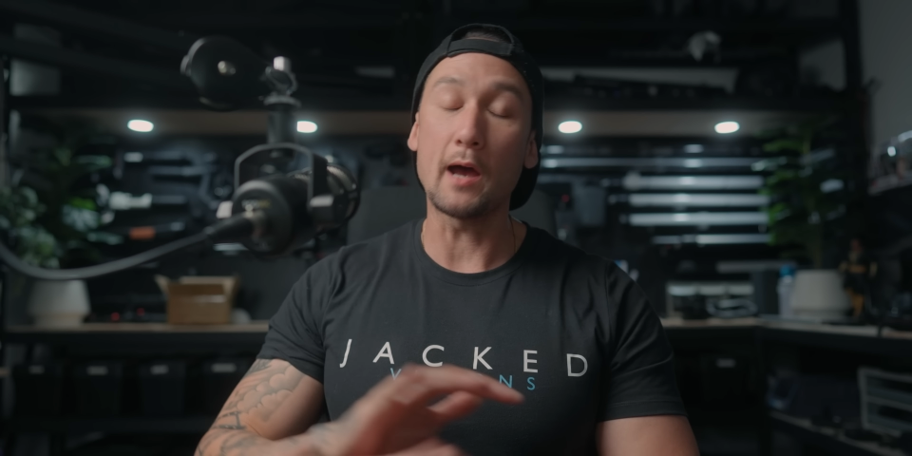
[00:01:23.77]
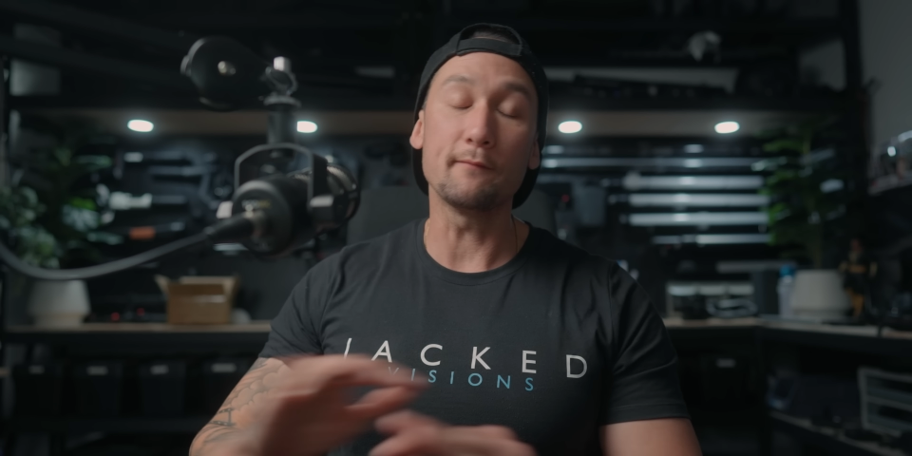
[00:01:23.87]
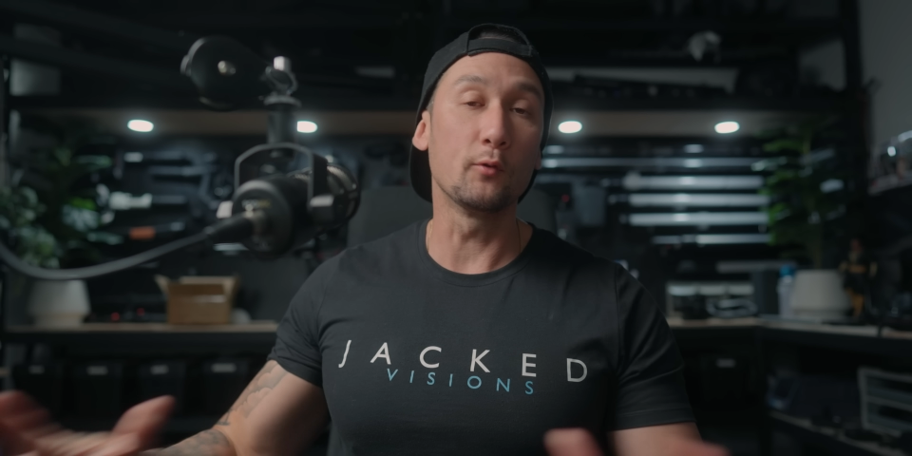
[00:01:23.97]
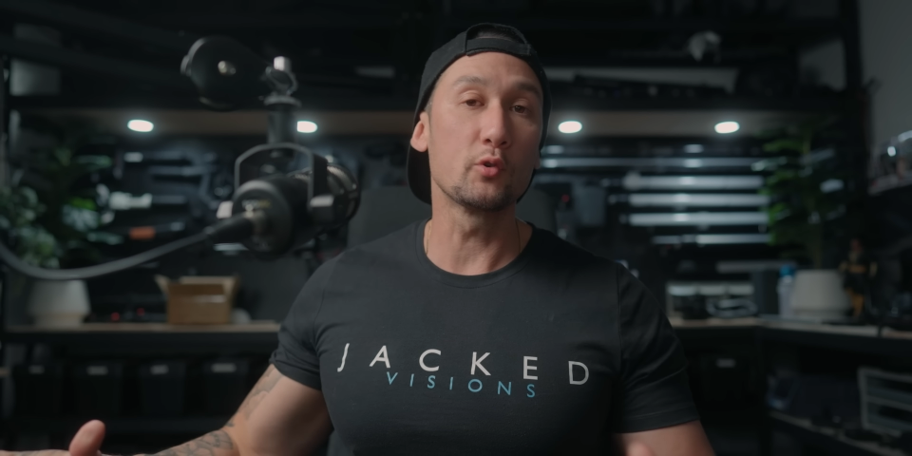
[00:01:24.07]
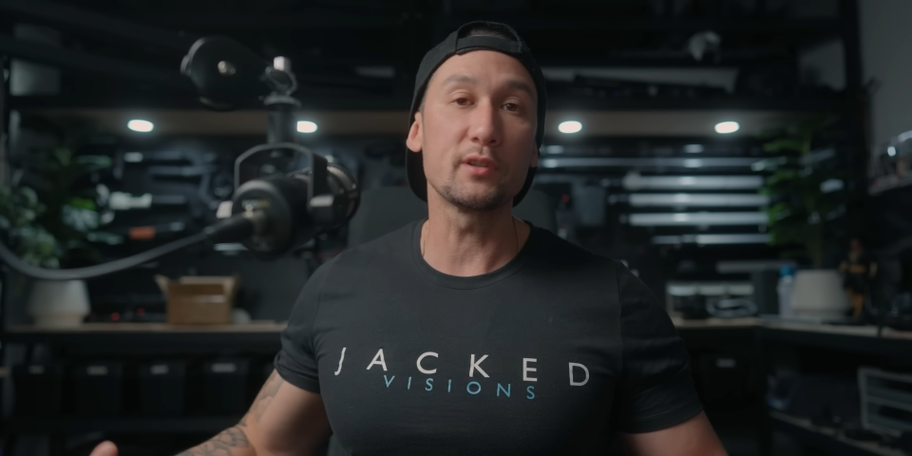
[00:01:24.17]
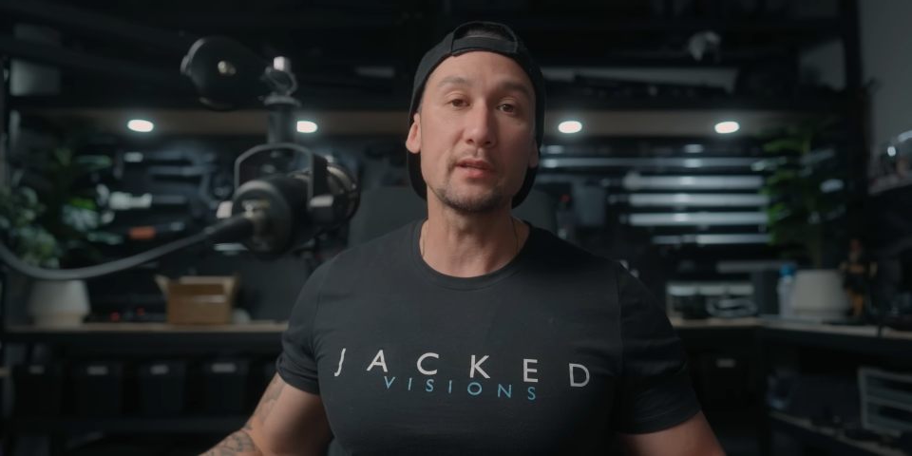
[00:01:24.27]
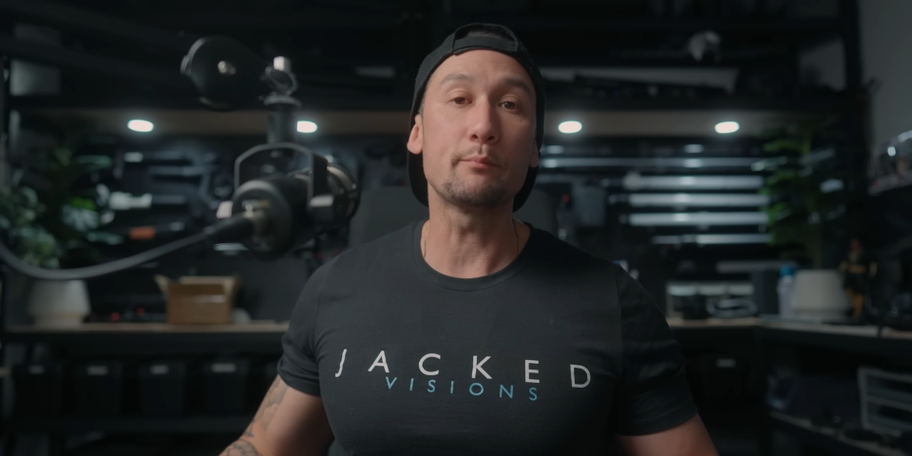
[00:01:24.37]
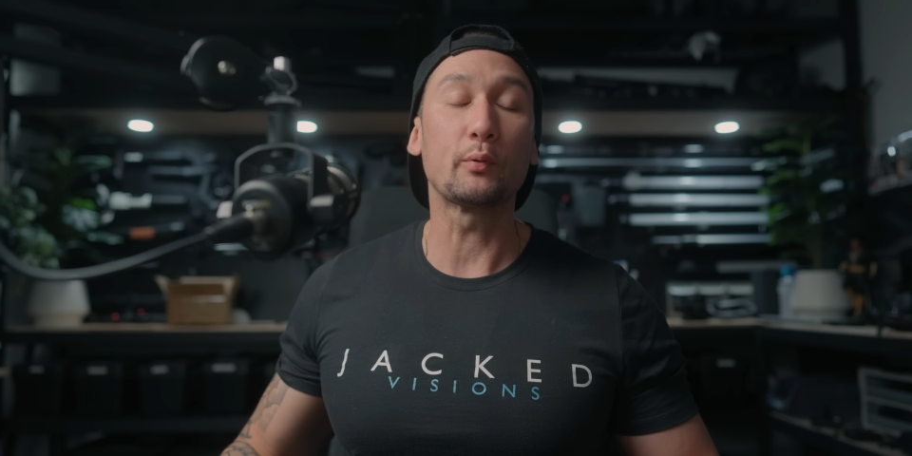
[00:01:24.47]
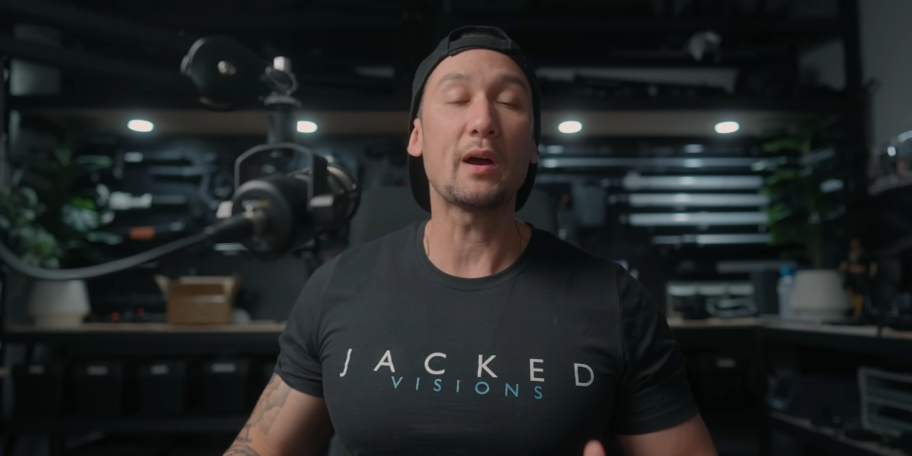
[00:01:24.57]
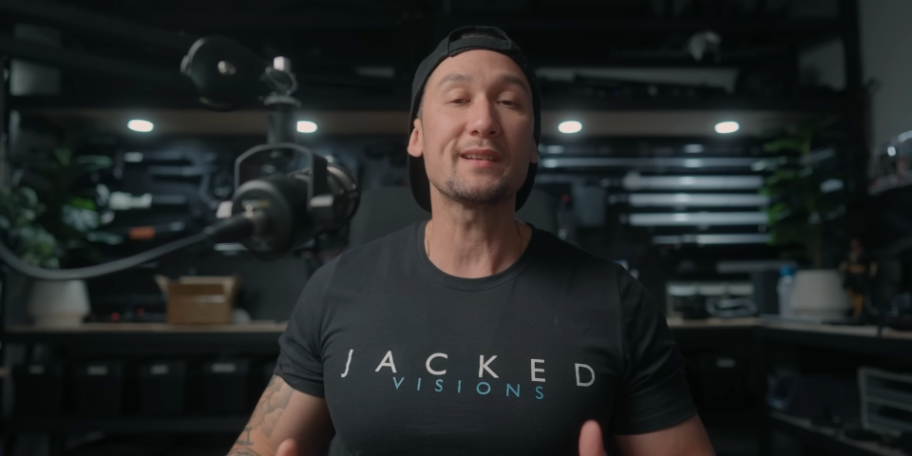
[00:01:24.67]
unfortunately
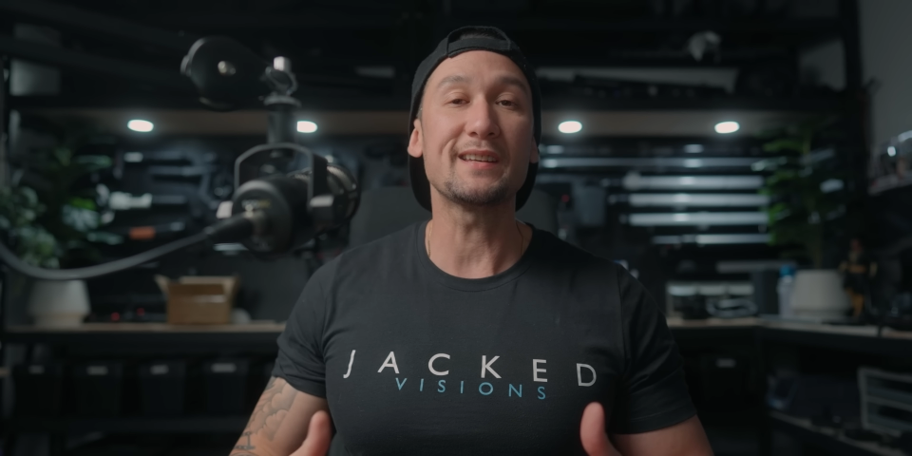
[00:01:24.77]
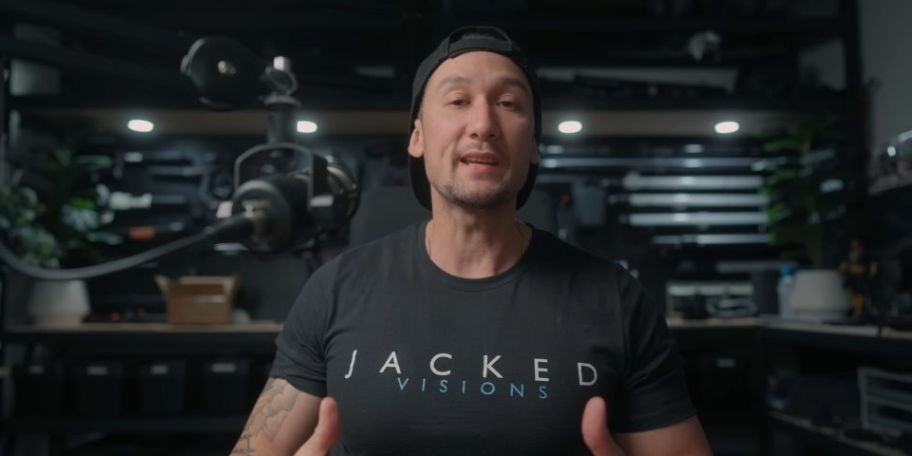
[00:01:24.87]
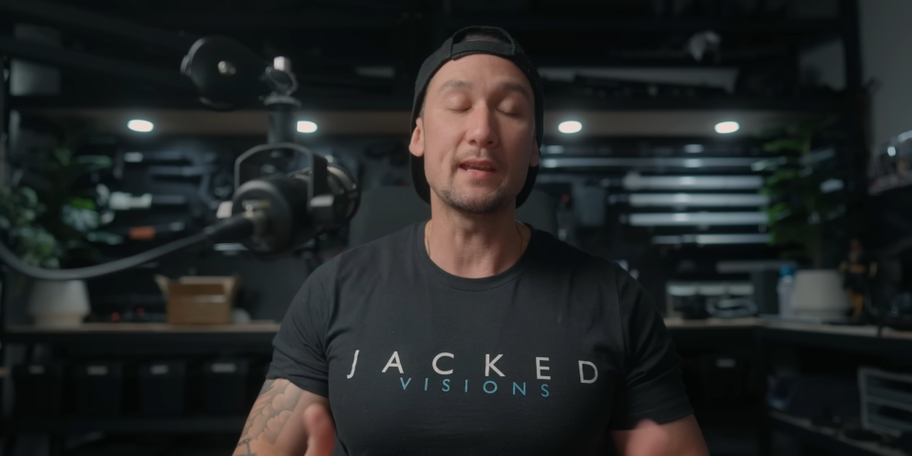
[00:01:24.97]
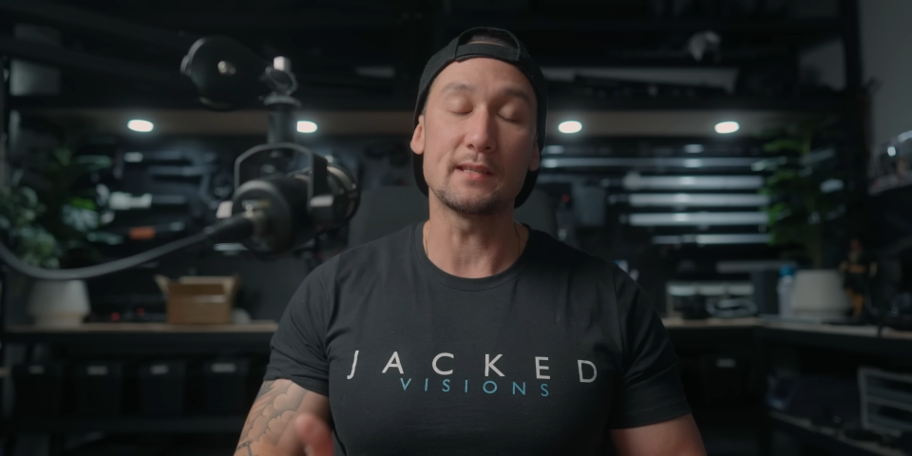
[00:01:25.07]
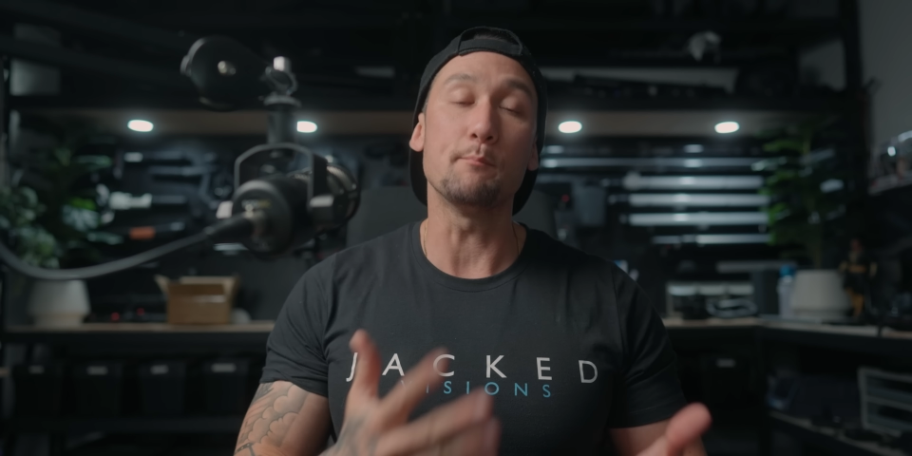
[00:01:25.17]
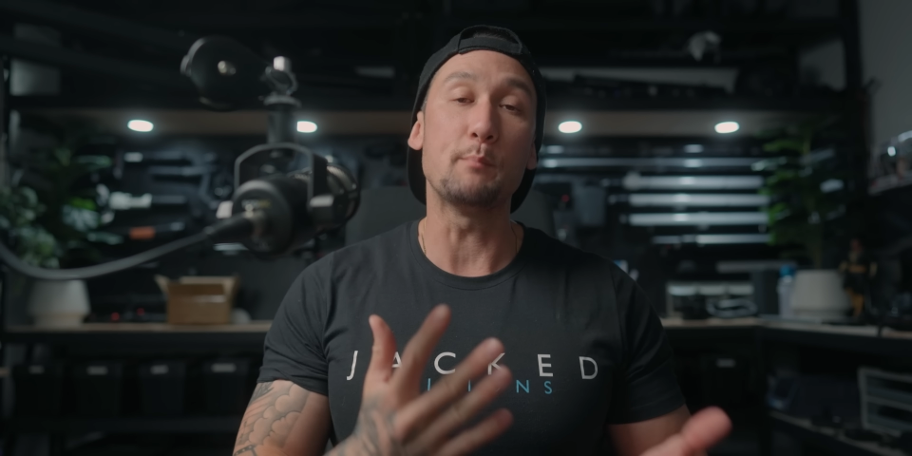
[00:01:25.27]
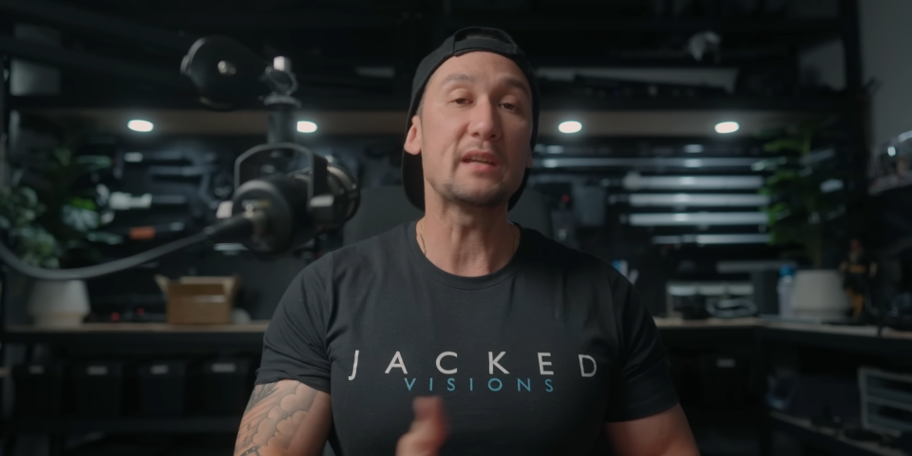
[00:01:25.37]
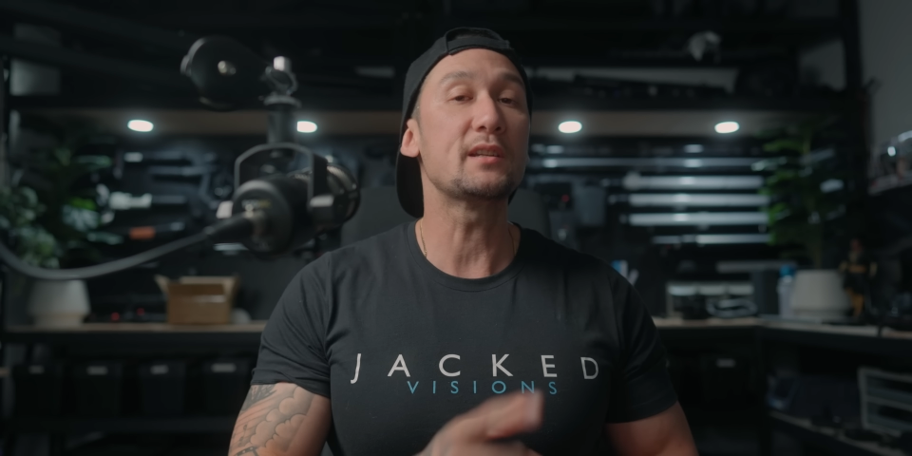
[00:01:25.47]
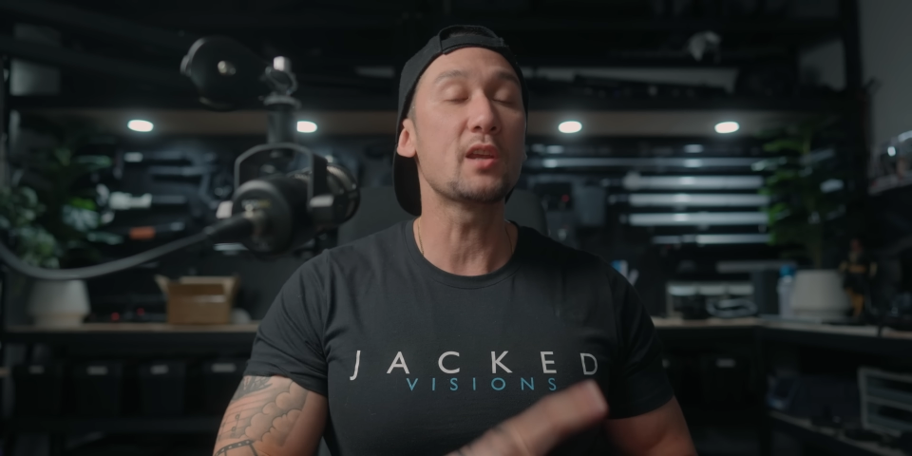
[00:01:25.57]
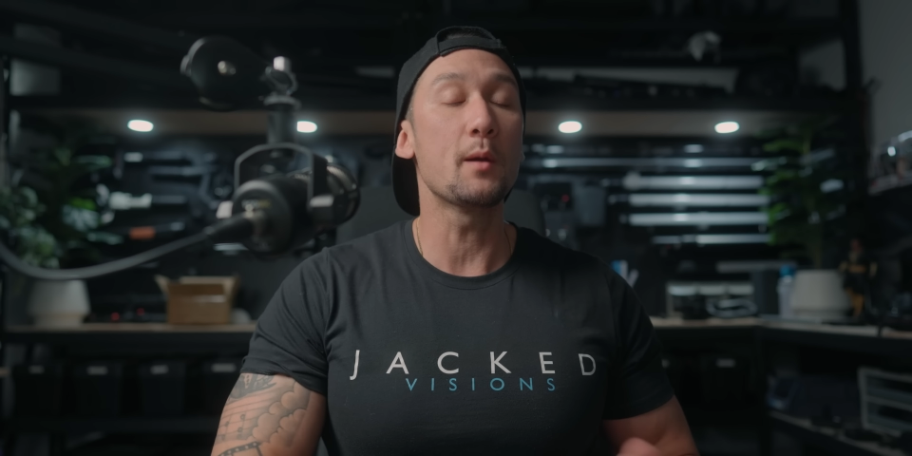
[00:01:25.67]
pricing is a
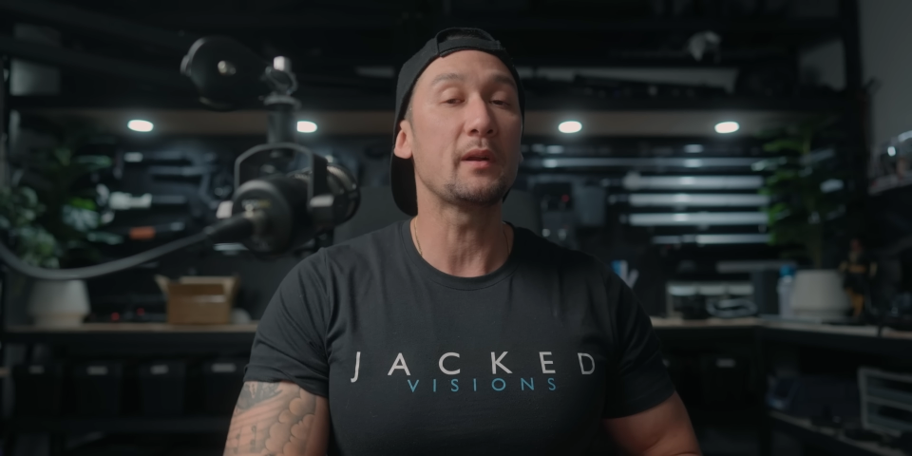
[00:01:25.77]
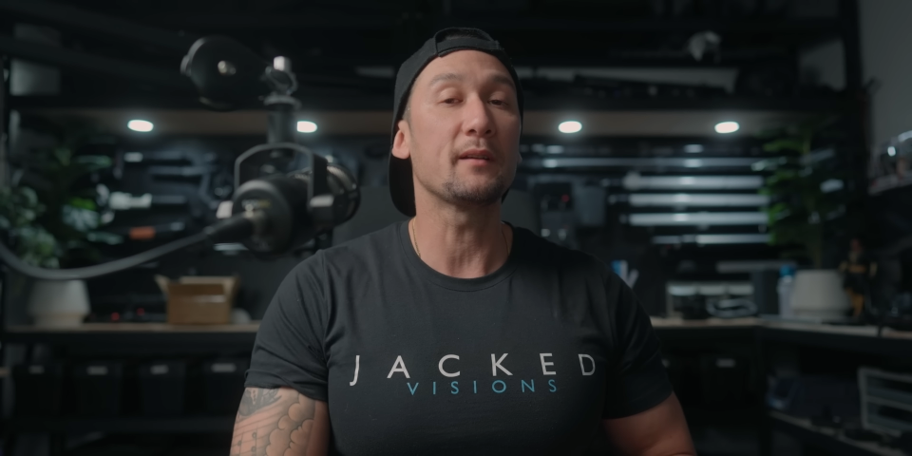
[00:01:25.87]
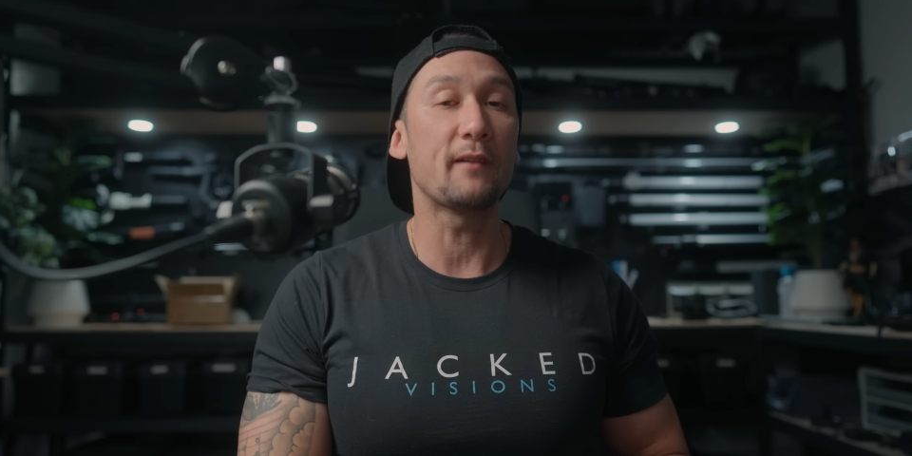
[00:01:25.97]
big determining